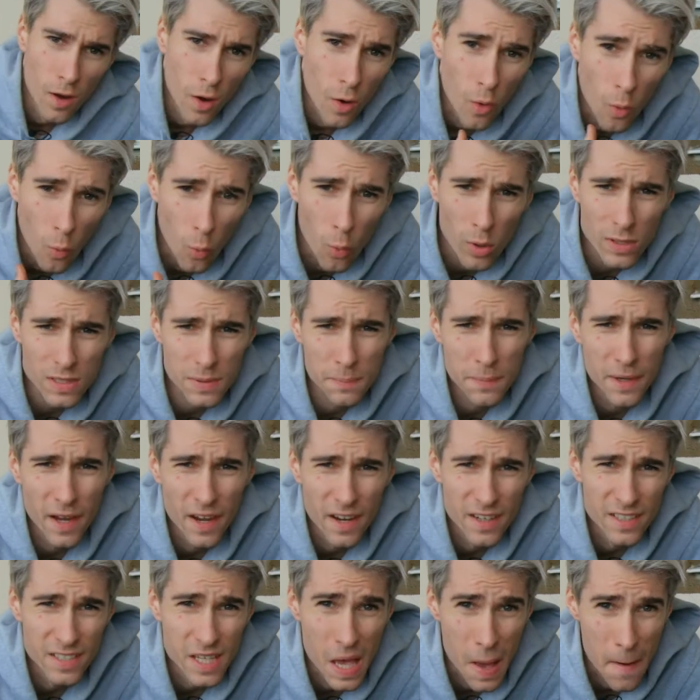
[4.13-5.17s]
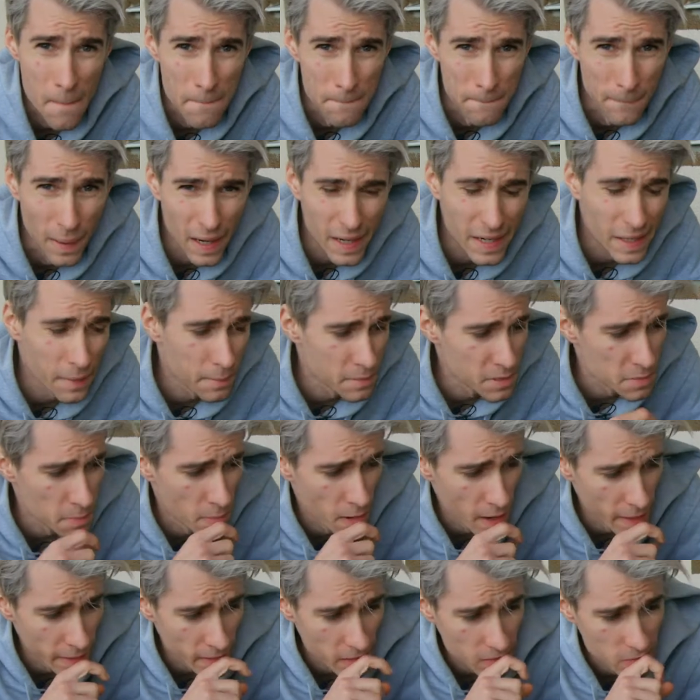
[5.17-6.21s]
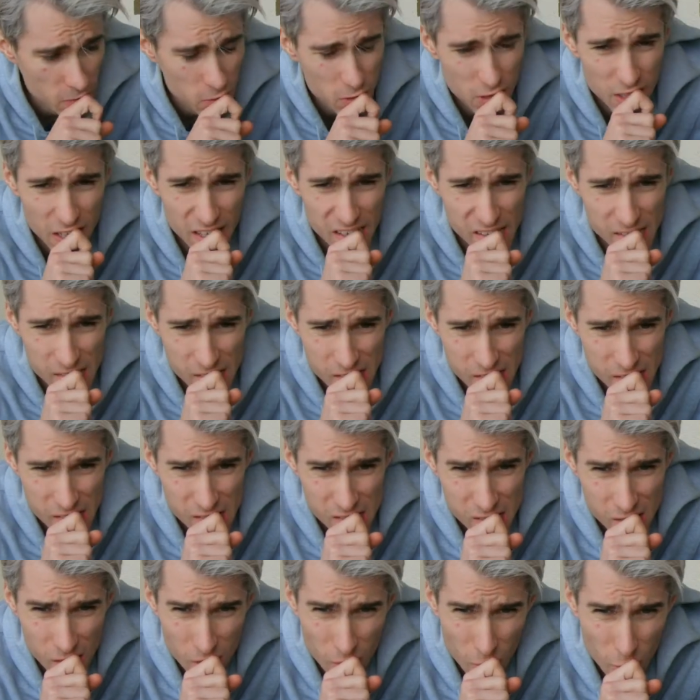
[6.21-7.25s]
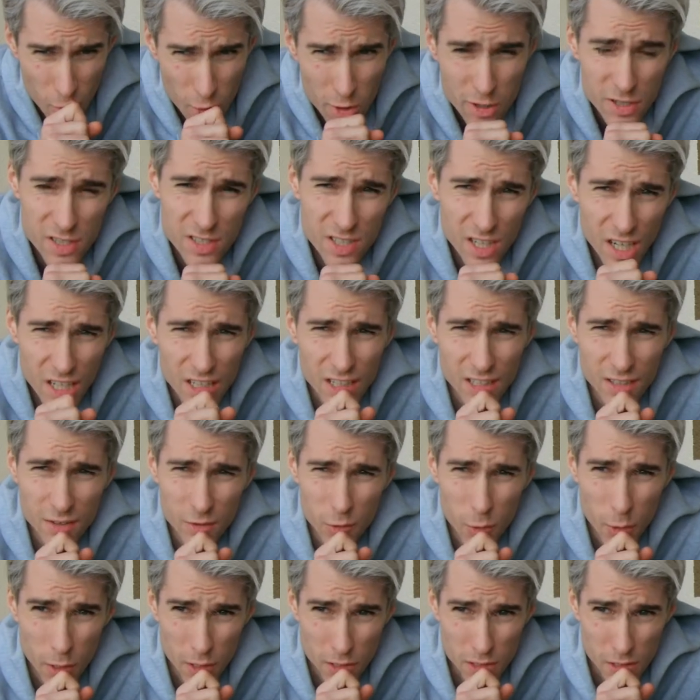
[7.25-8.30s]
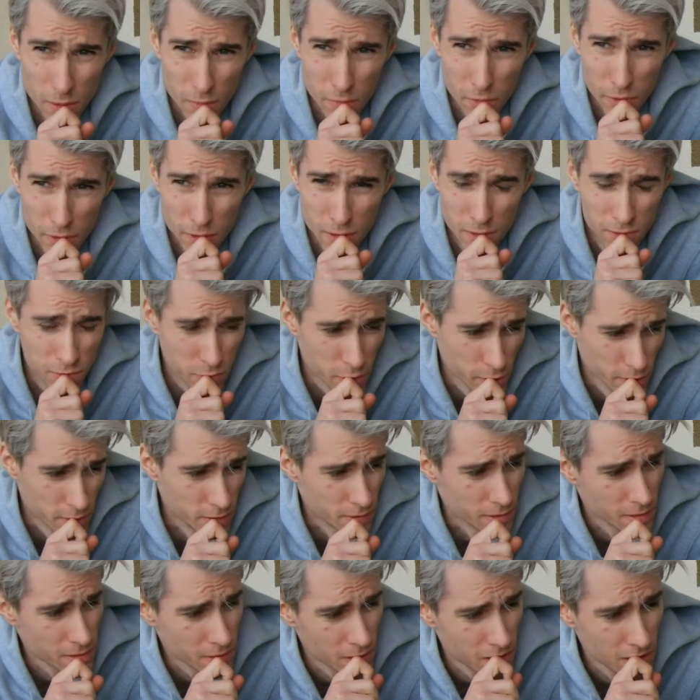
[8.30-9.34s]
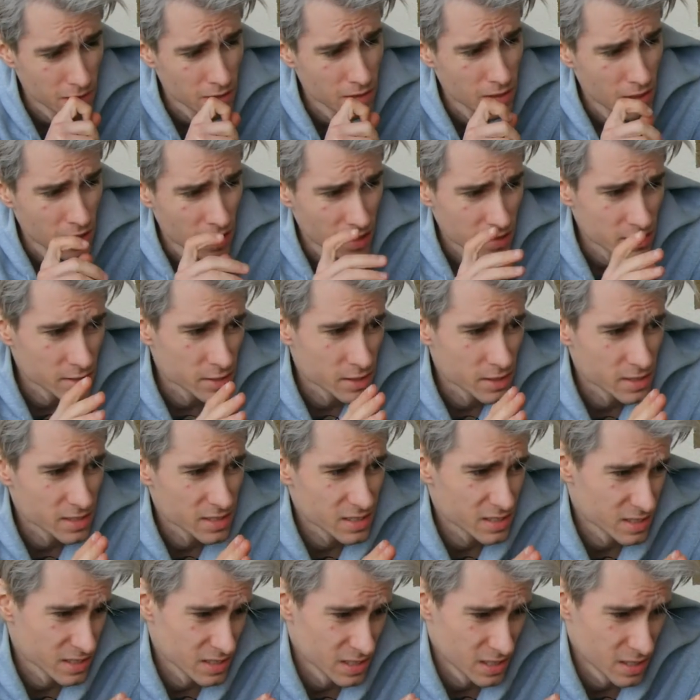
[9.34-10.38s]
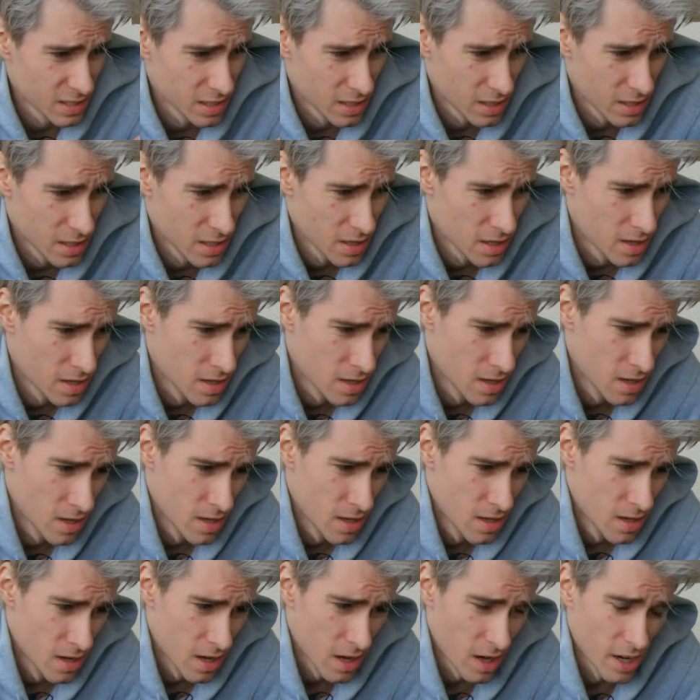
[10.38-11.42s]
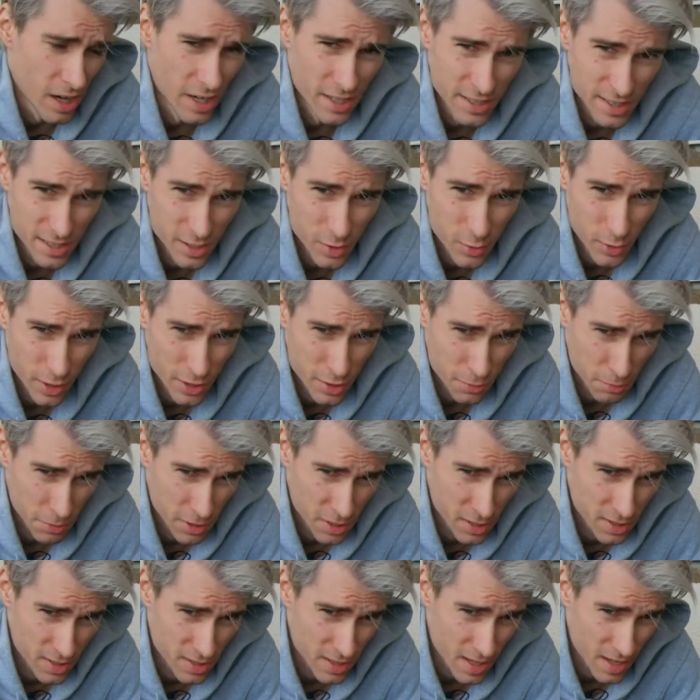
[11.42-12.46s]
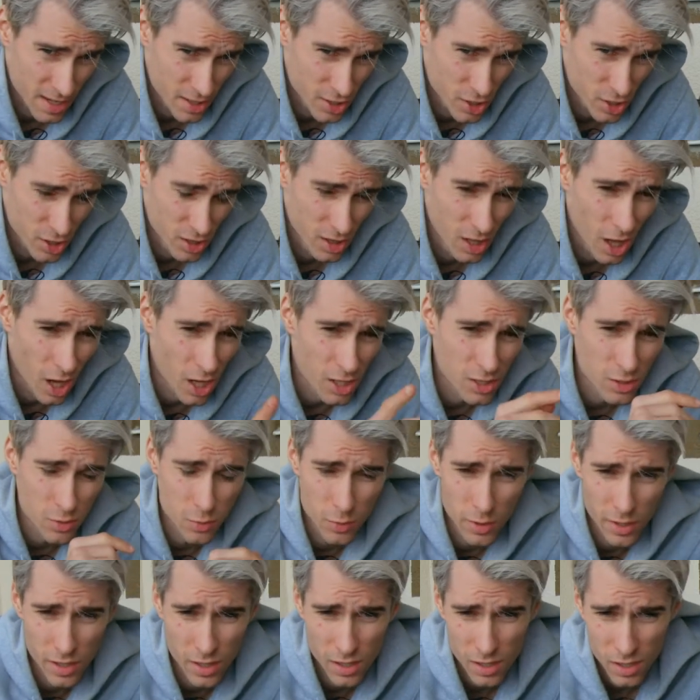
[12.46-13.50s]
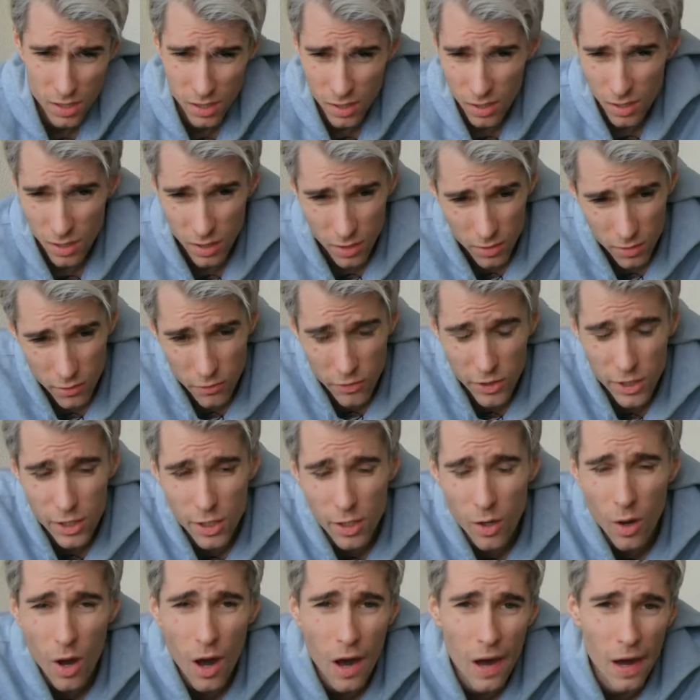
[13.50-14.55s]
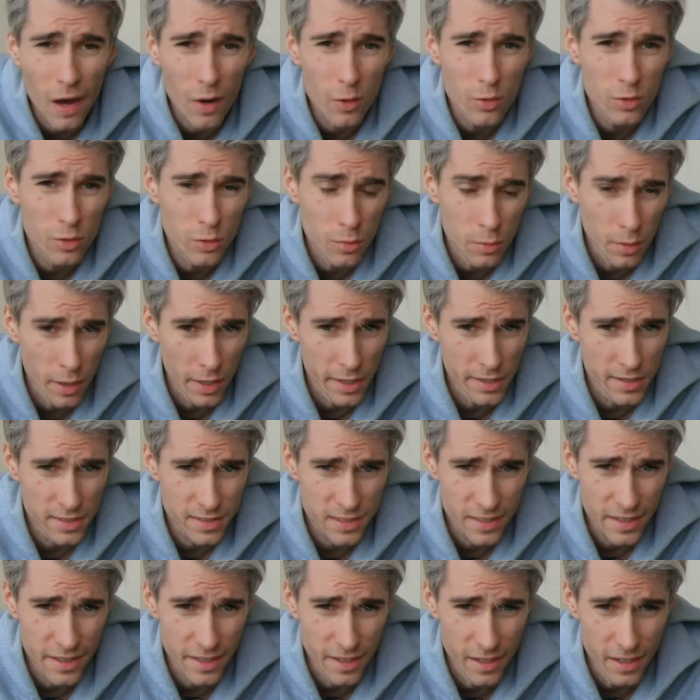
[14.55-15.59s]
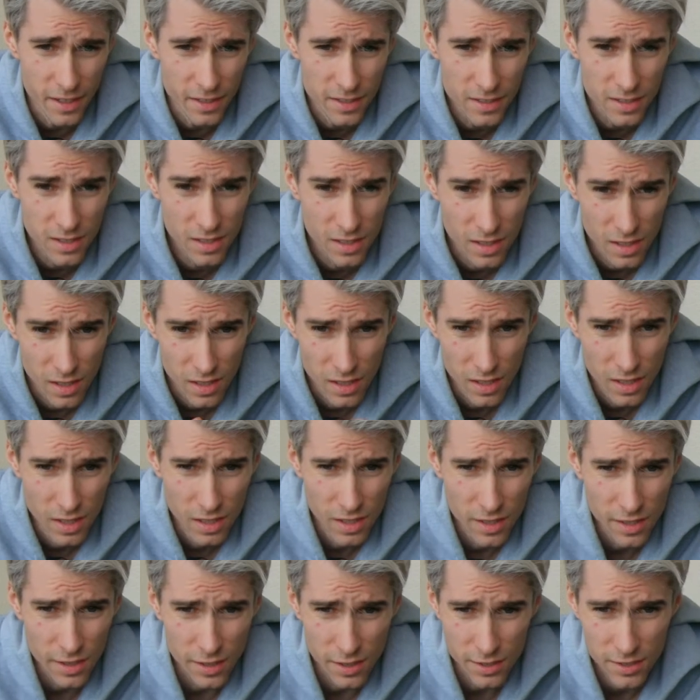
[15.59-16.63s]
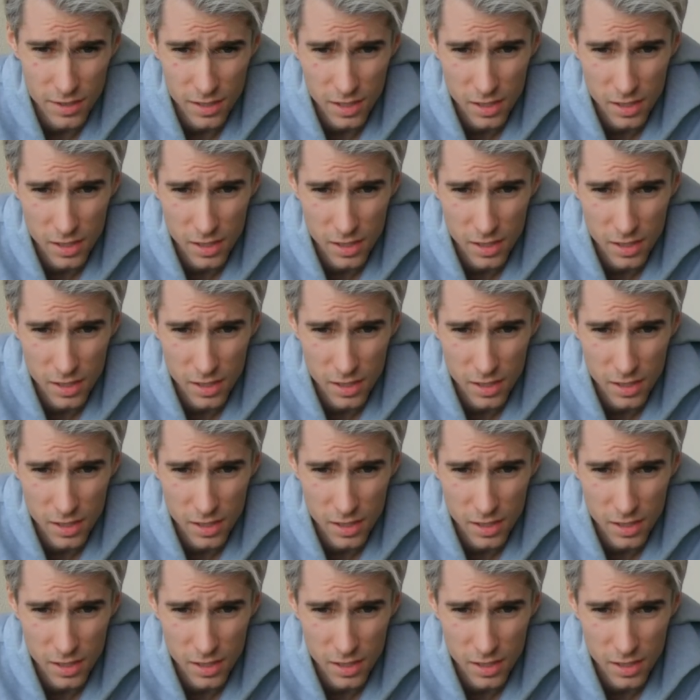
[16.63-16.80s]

What's up guys, my name is Mike and today we're sadly doing something different. As you can see, I scratched my stanchion last week on the video how to ride stairs. Here's the